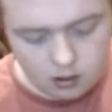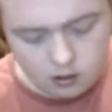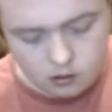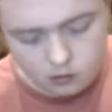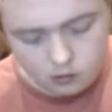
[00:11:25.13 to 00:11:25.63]

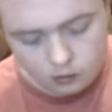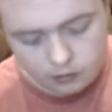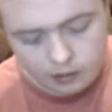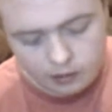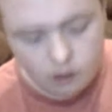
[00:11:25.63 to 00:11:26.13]
you sort of want to
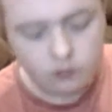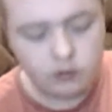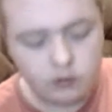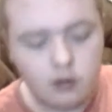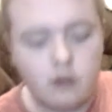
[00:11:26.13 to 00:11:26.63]
take off the
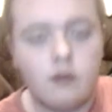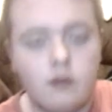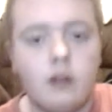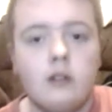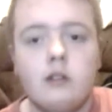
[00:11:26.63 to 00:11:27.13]
slide
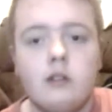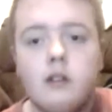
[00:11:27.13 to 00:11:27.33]
first